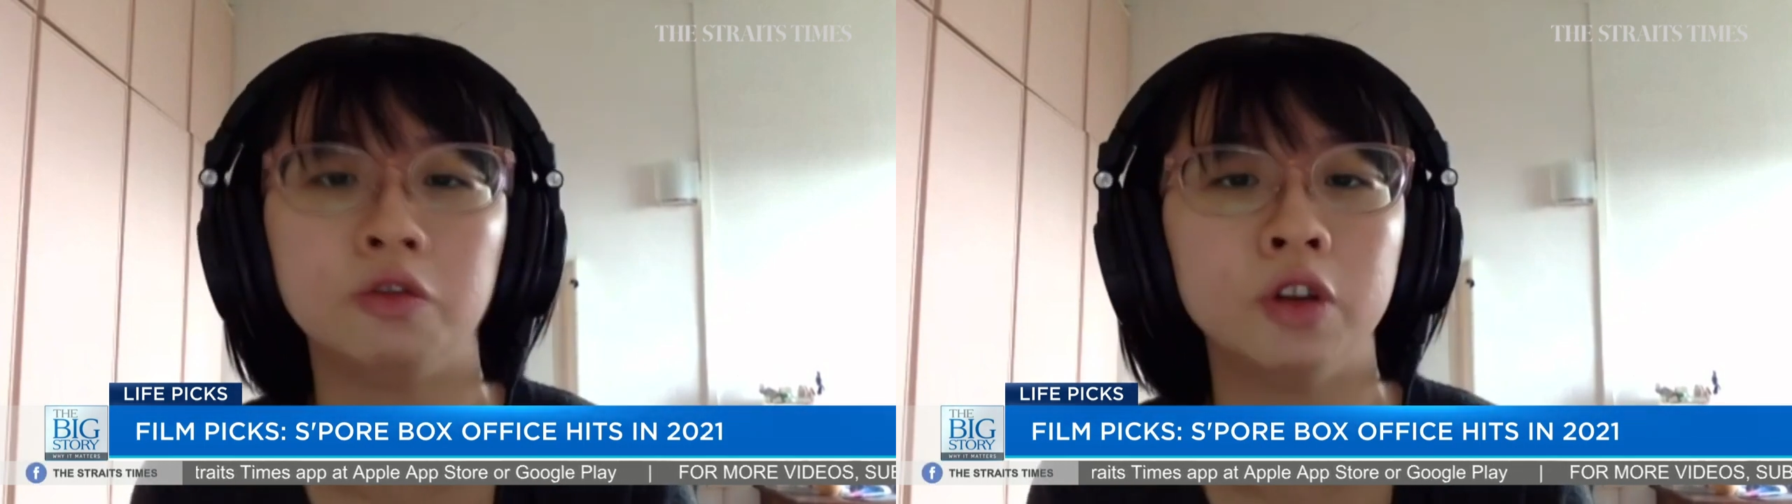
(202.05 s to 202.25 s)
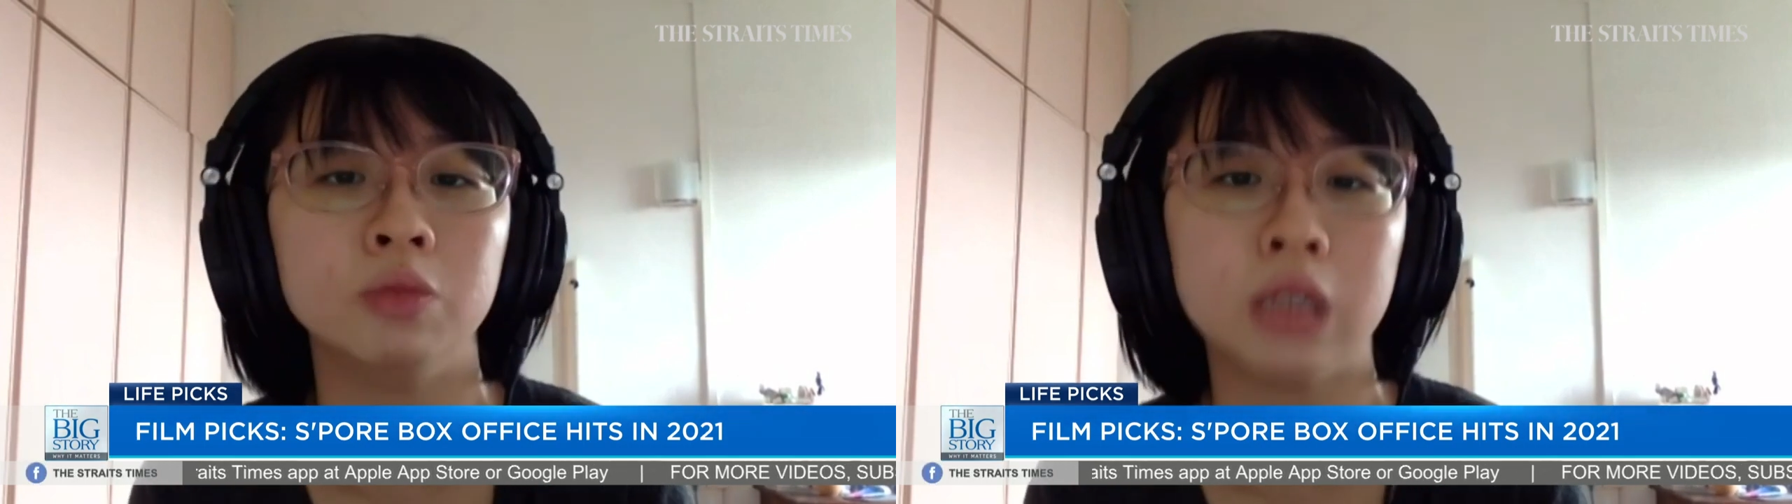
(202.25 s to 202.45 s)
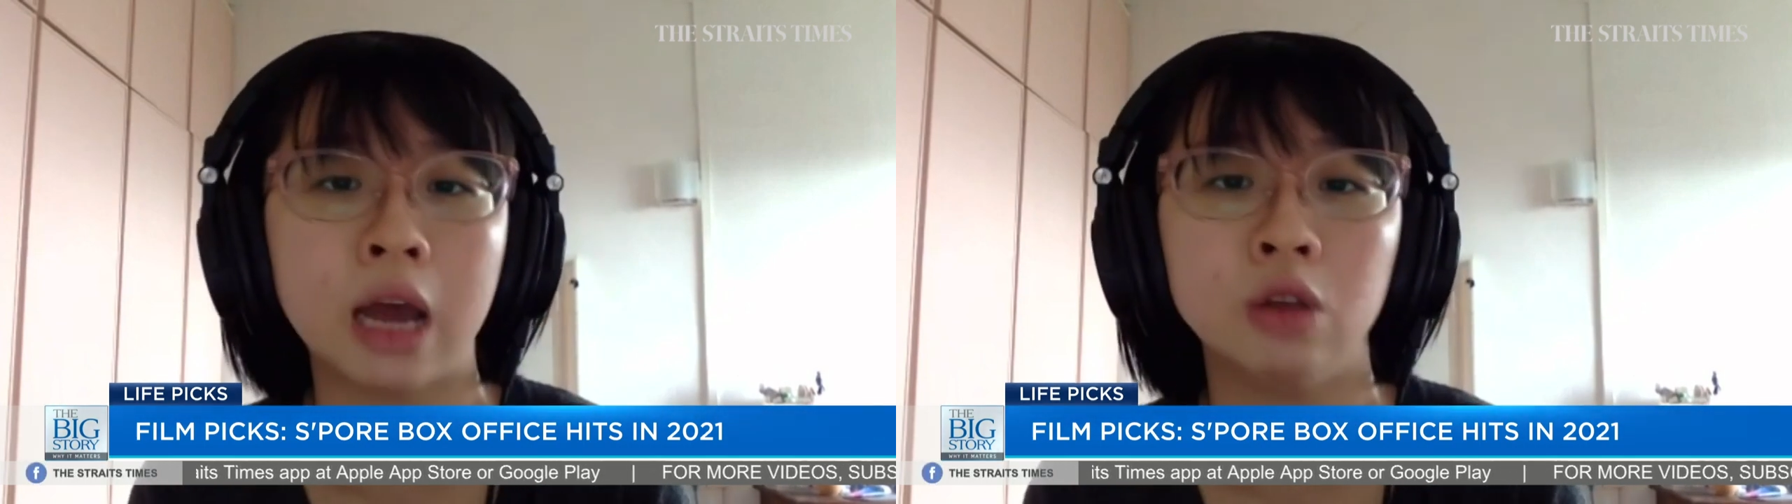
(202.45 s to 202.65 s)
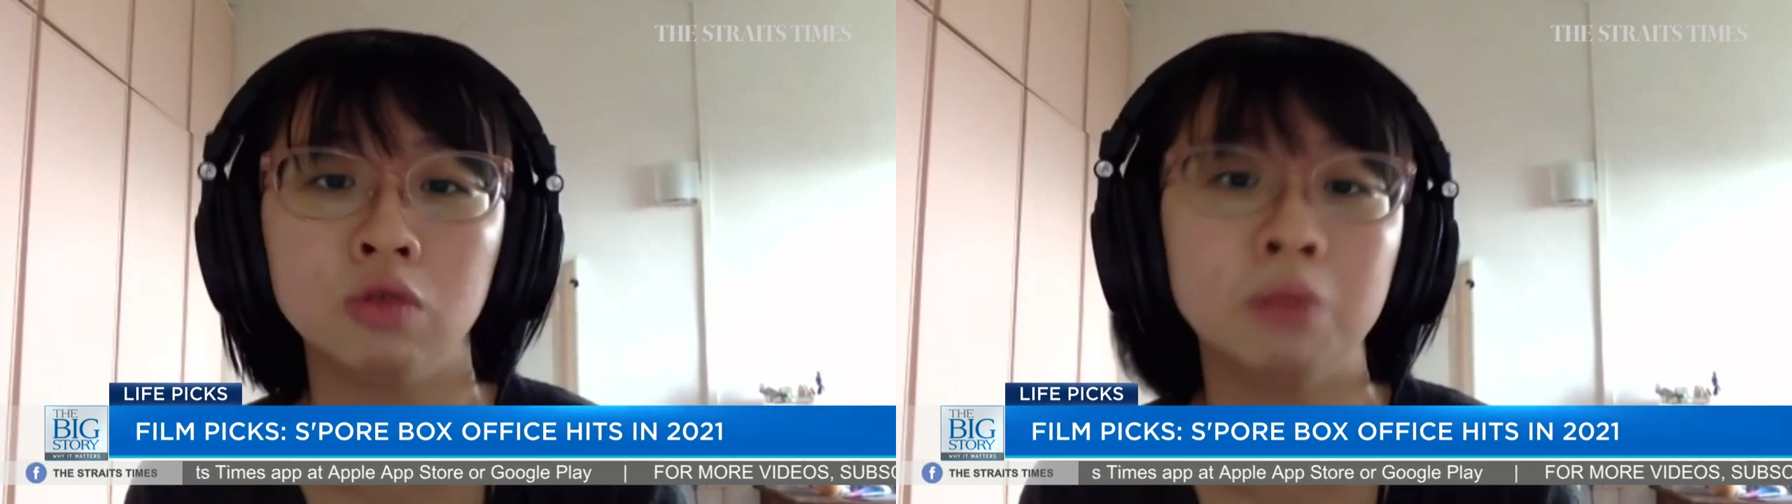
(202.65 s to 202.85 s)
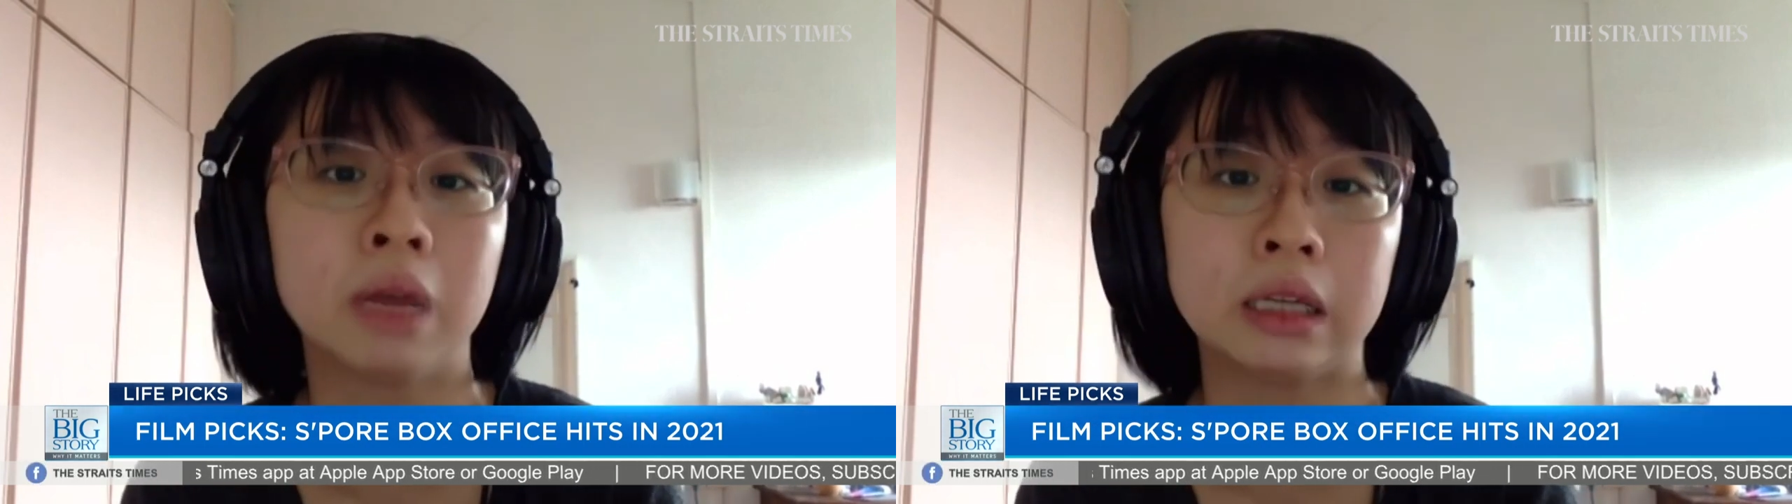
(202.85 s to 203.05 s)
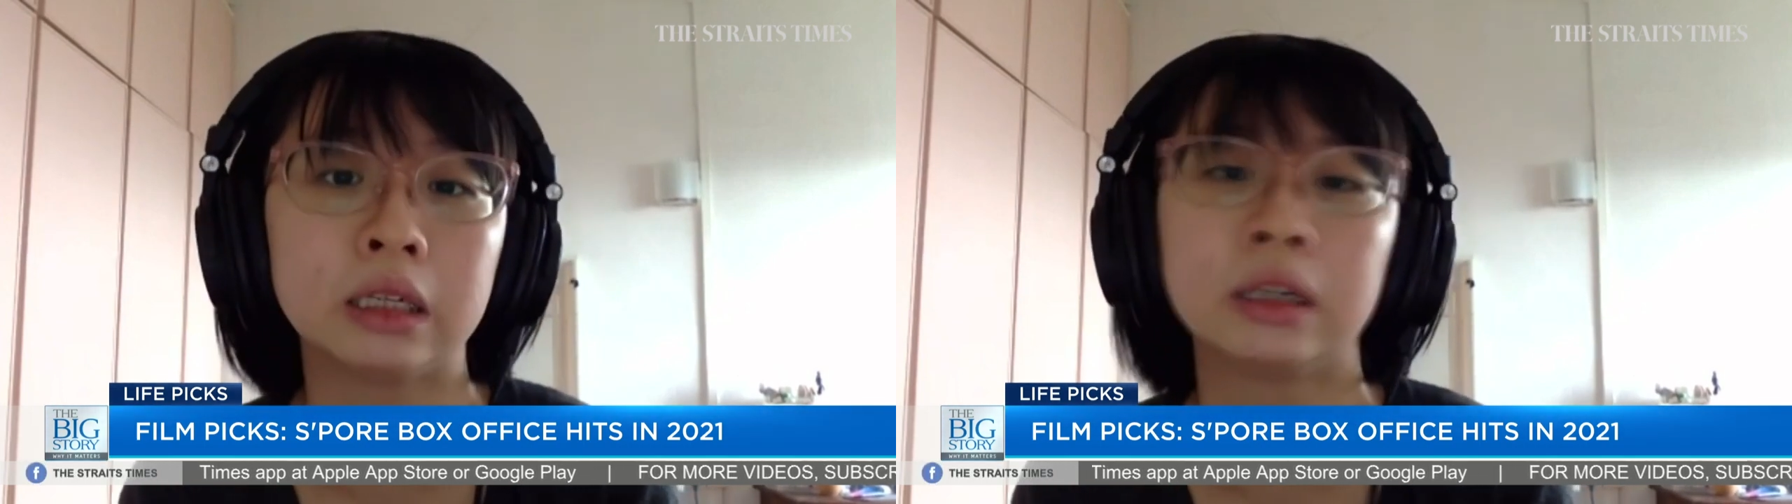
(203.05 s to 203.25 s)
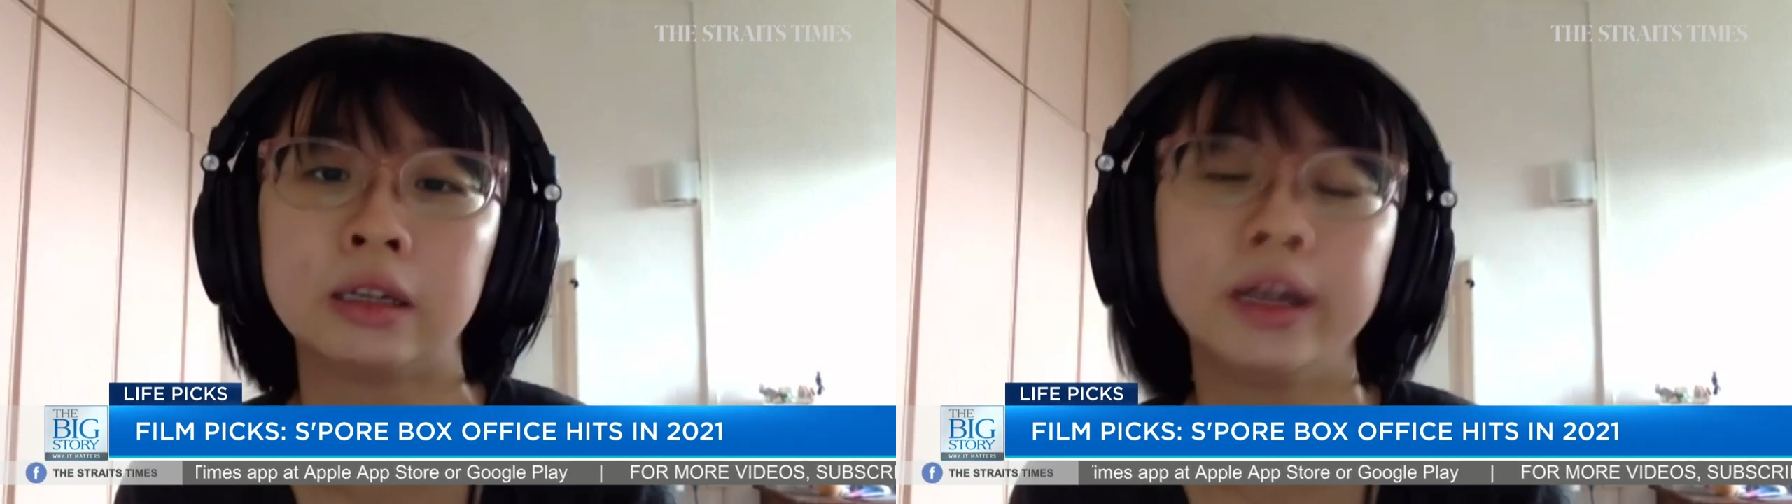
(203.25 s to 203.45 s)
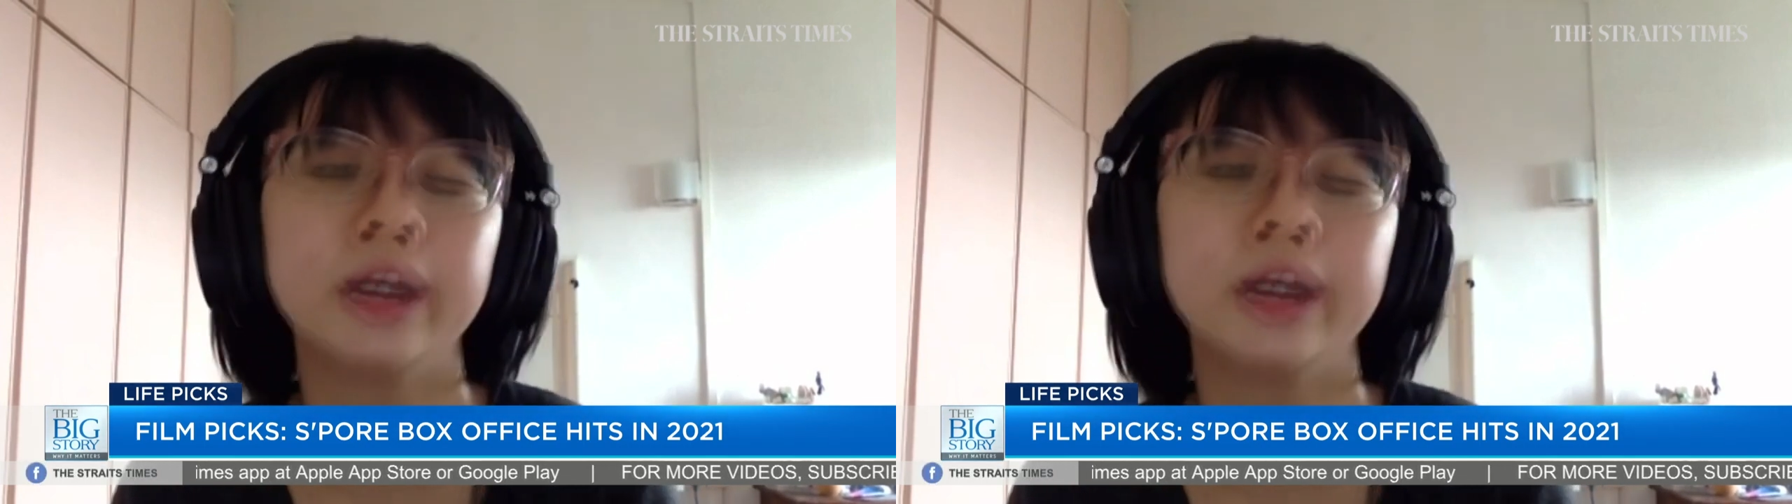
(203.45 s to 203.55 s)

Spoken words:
films that are doing better.